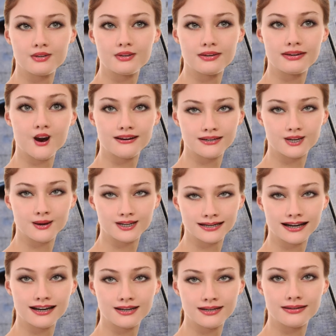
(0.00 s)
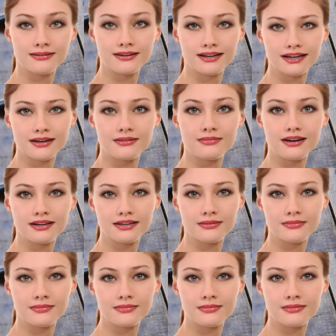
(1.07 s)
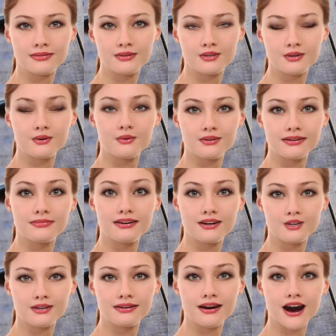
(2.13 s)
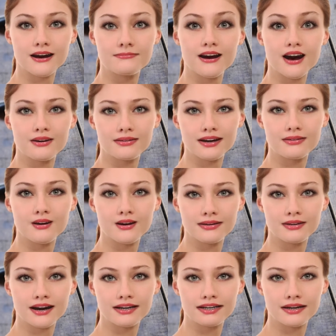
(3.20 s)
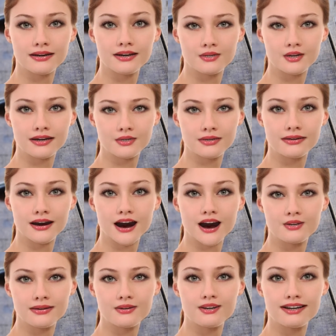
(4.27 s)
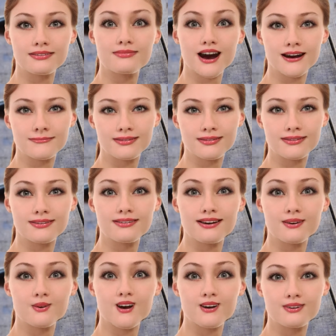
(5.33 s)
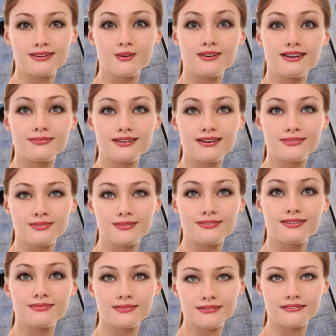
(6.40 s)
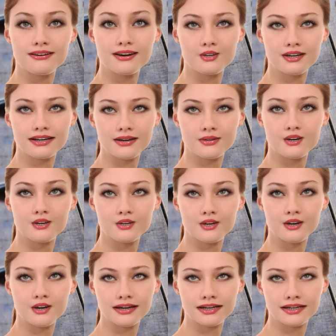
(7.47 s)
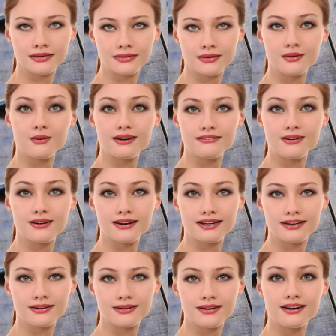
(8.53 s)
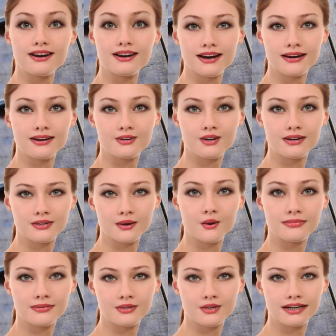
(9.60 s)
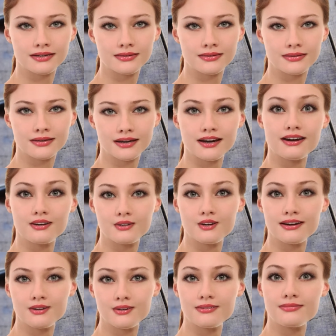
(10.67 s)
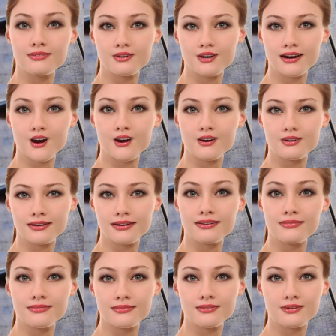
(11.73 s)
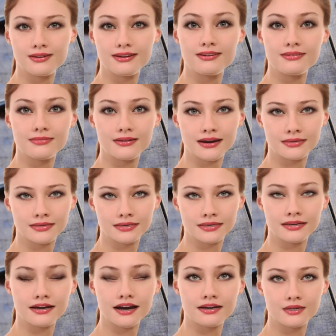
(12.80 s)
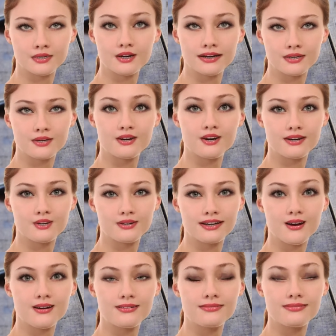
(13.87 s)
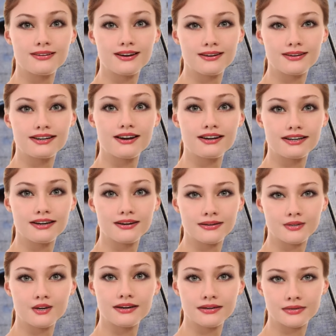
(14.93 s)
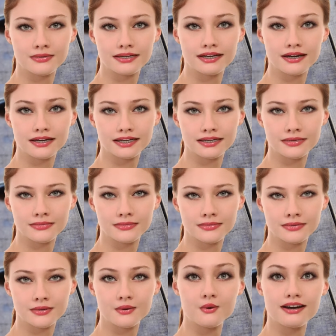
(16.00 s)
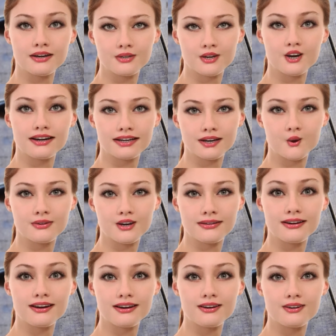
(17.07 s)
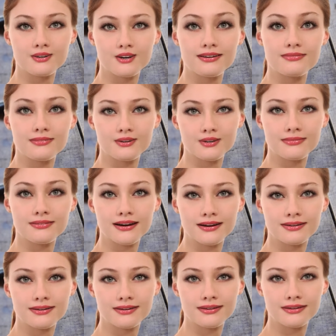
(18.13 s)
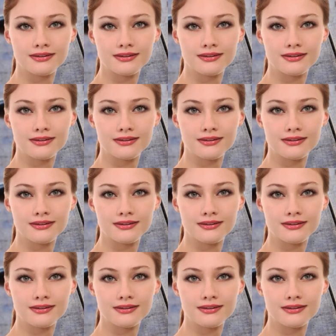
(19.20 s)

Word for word: The culture of Japanese food. Japan is a long archipelago stretching from north to south, with a wide variety of landforms such as seas, rivers, mountains, and plains. Each region has its own climate and climate, and each region has its own unique seasonal delicacies. We are blessed with the bounty of the mountains.